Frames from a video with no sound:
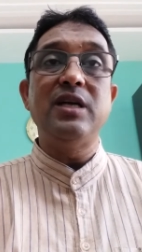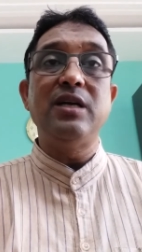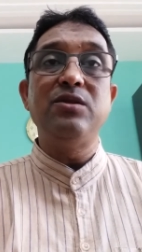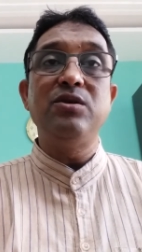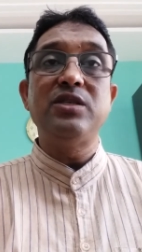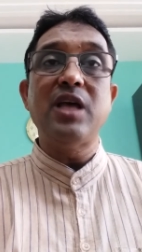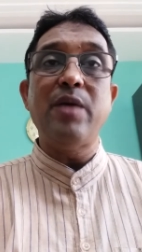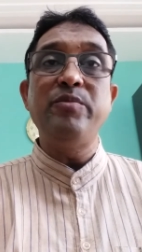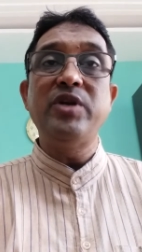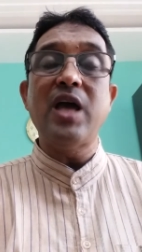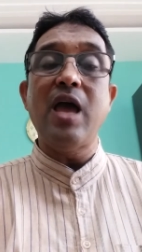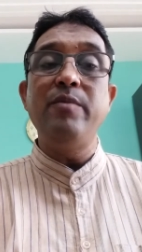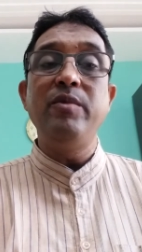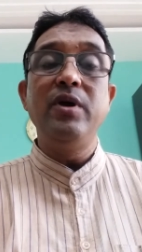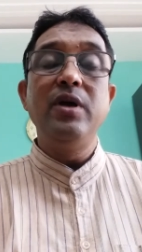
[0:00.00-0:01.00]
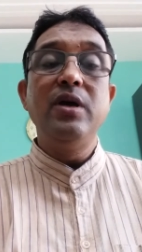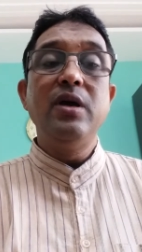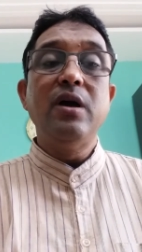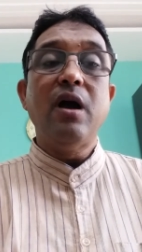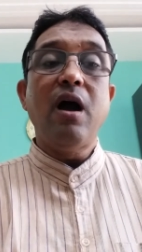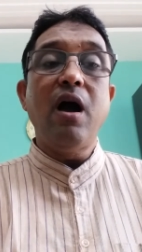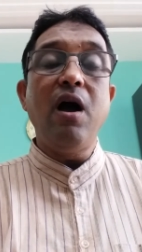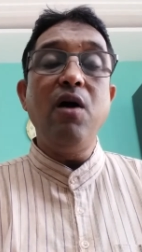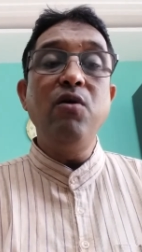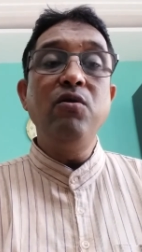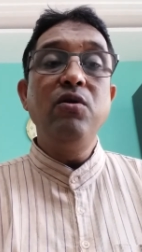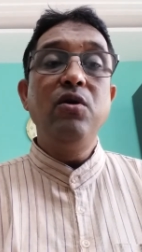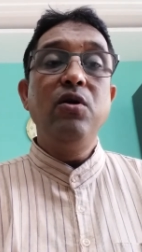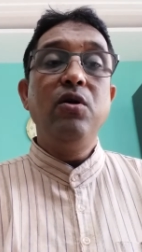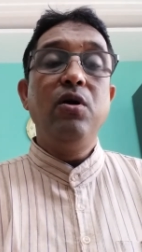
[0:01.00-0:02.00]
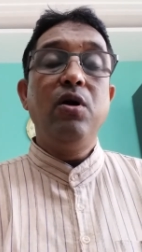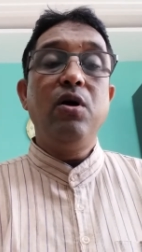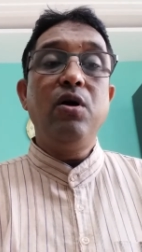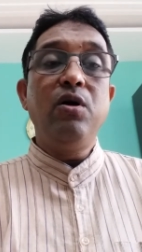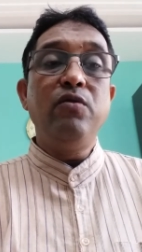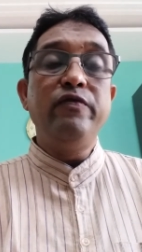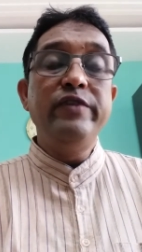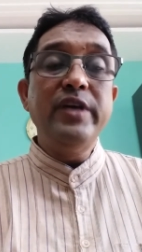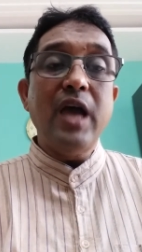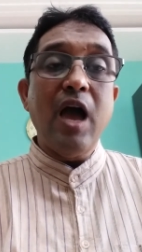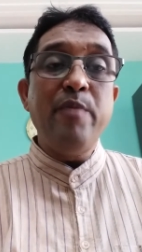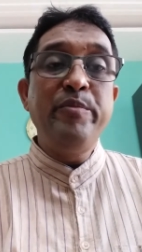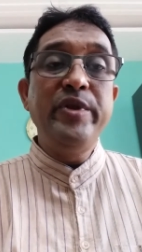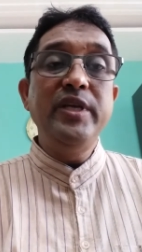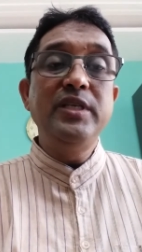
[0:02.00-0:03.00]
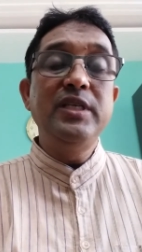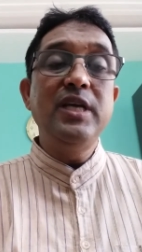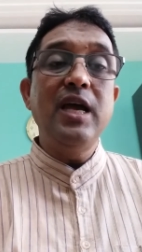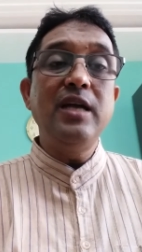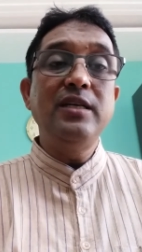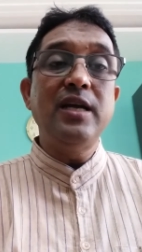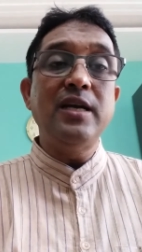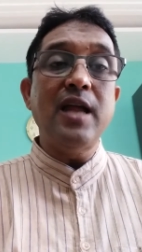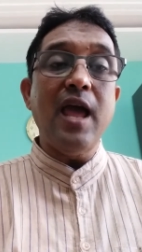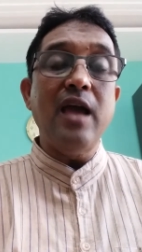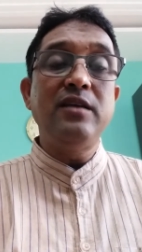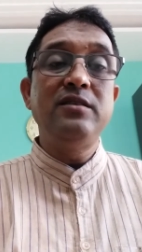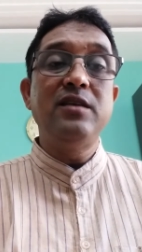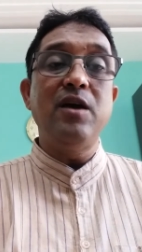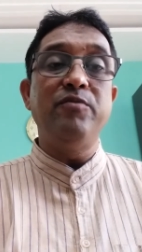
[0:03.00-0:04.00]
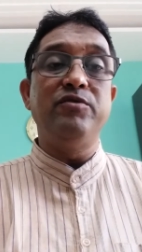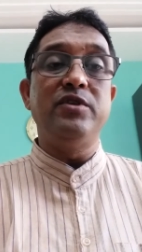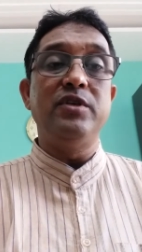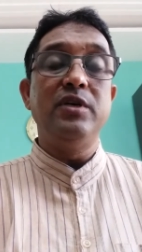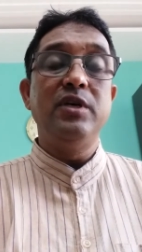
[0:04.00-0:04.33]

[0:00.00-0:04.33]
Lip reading: At the same time, how we appreciate and accept